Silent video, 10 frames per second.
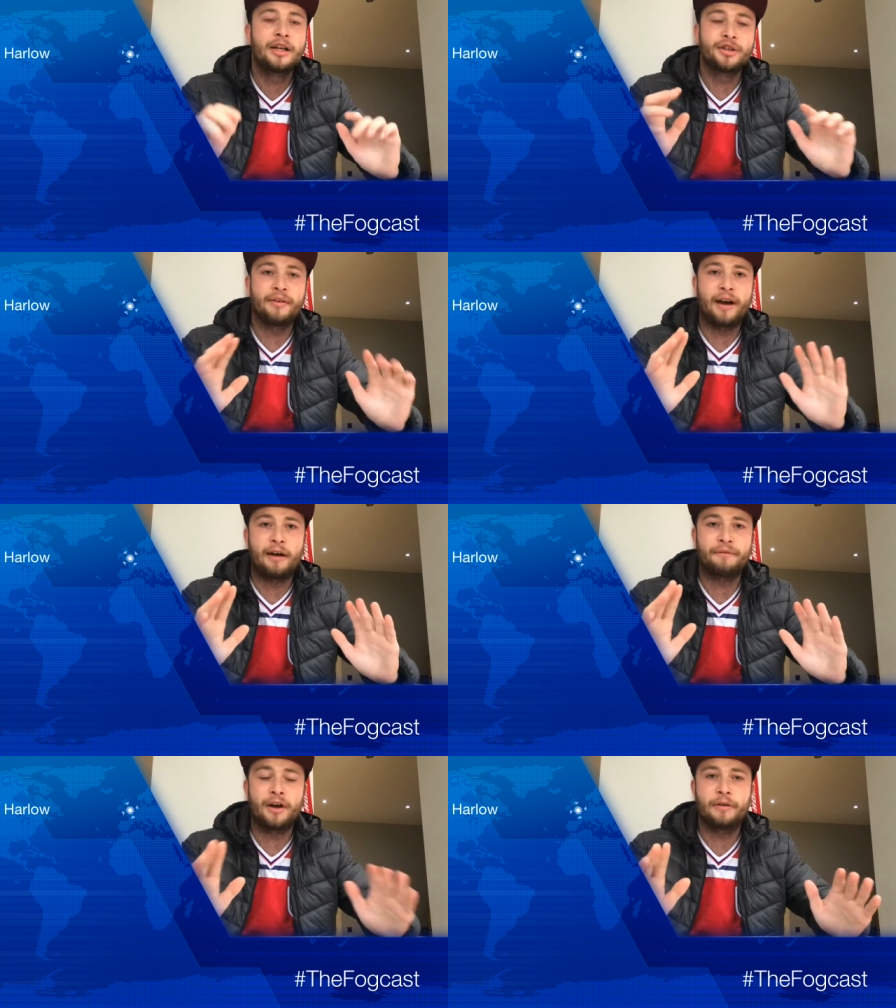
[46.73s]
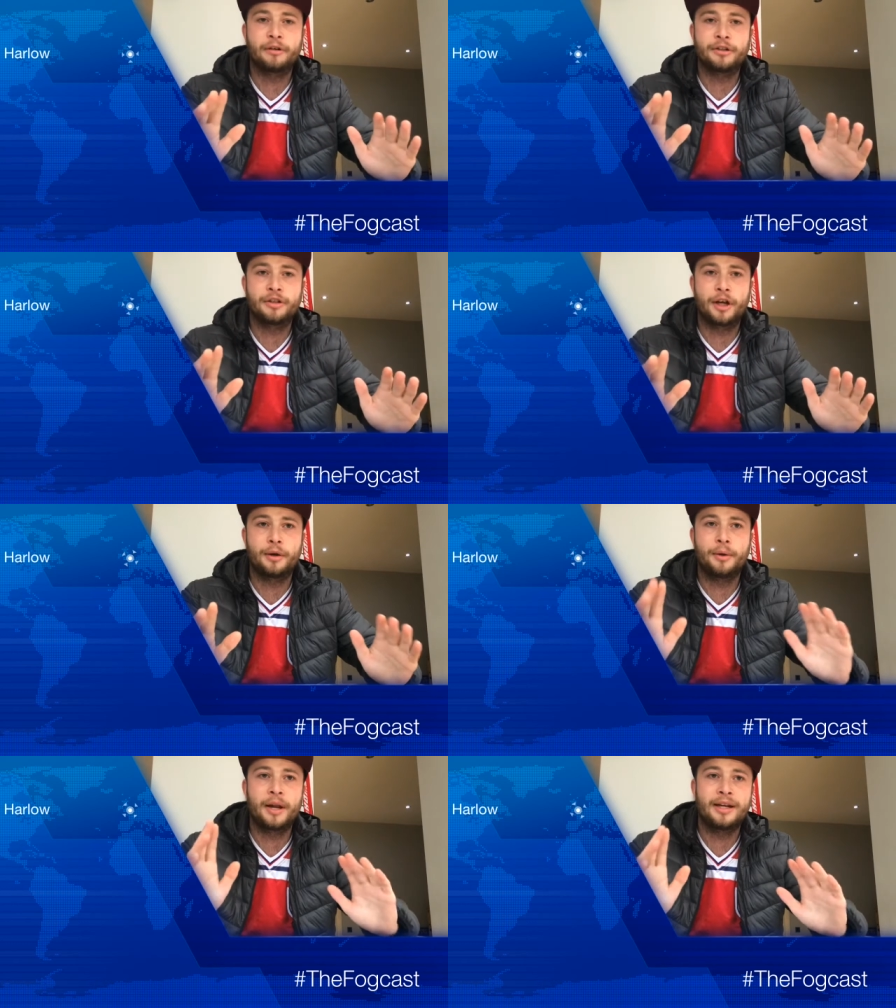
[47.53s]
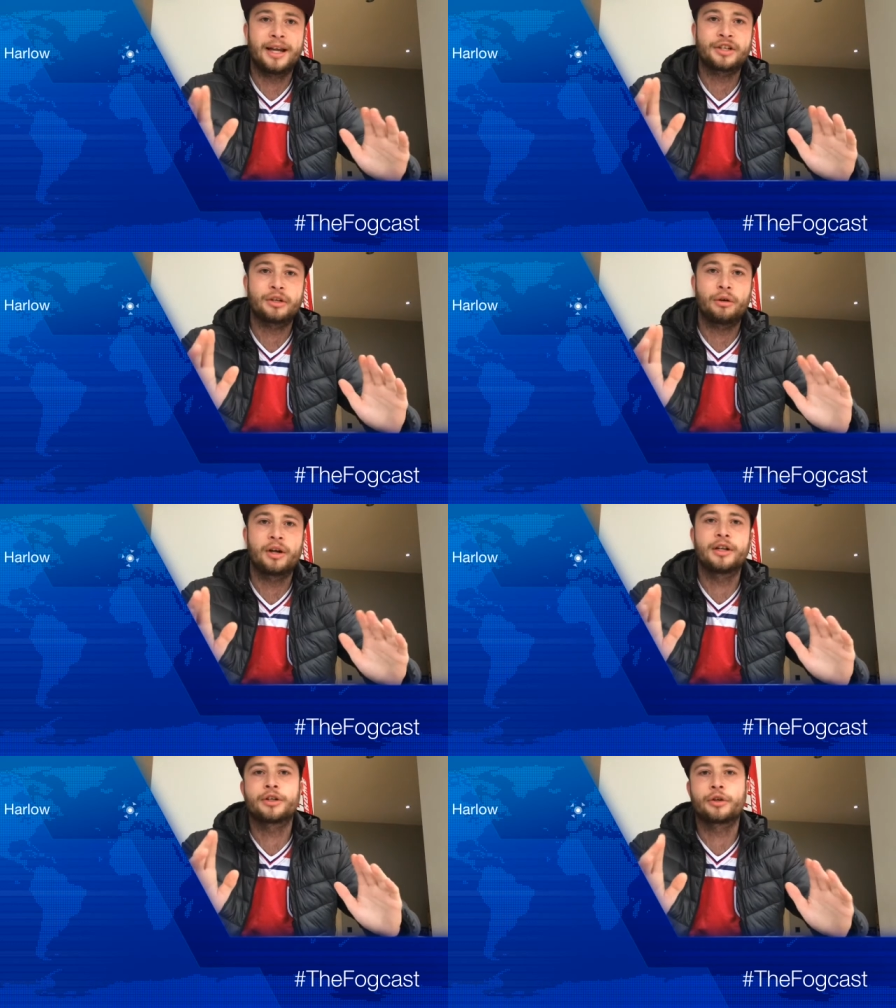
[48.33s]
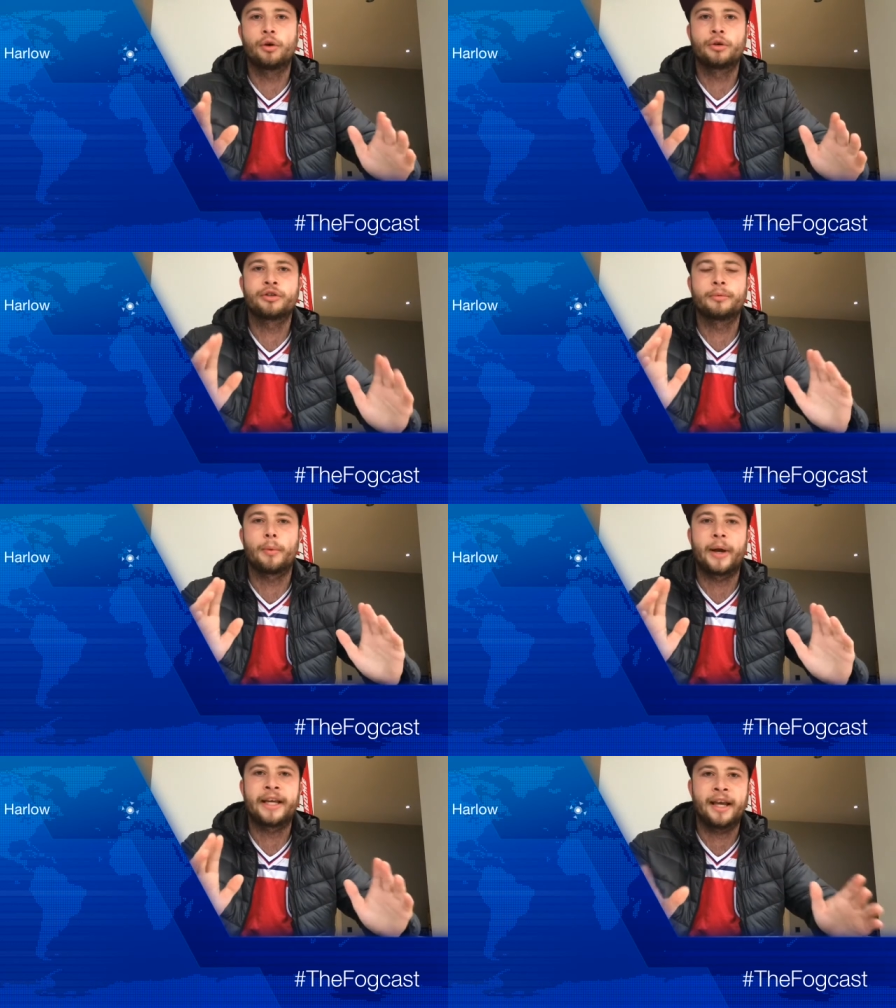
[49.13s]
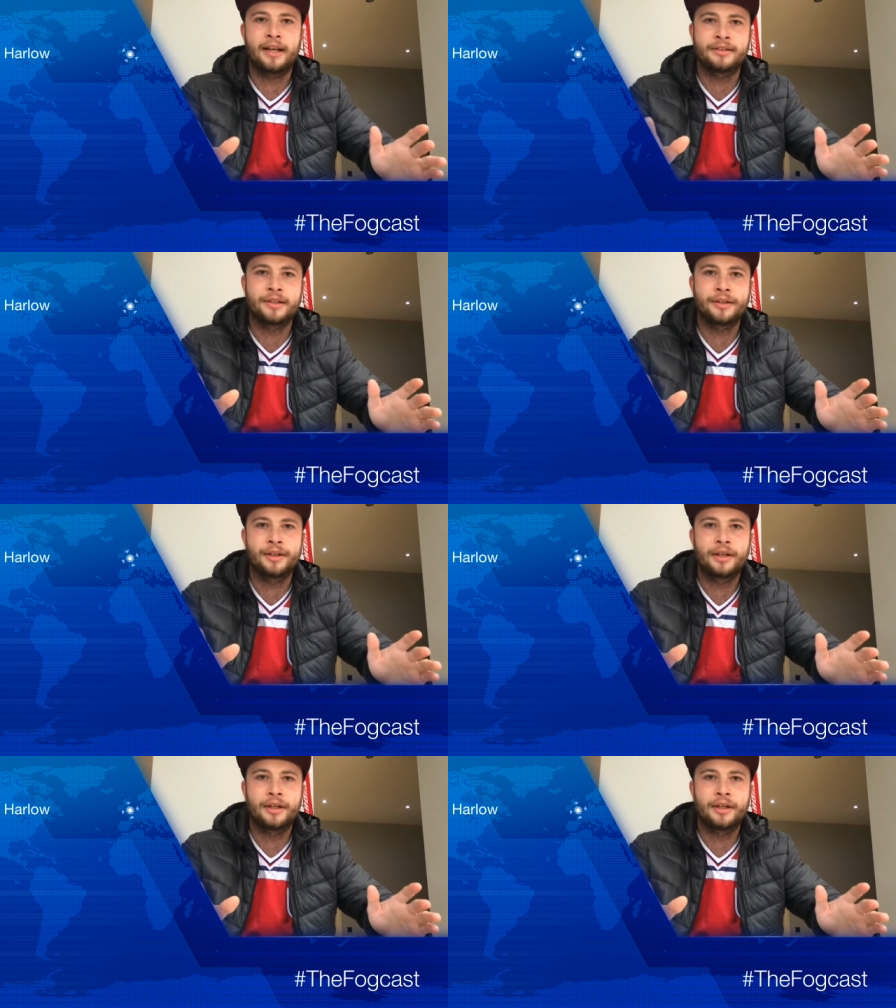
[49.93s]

So without further ado, let's look at the scores from the weekend.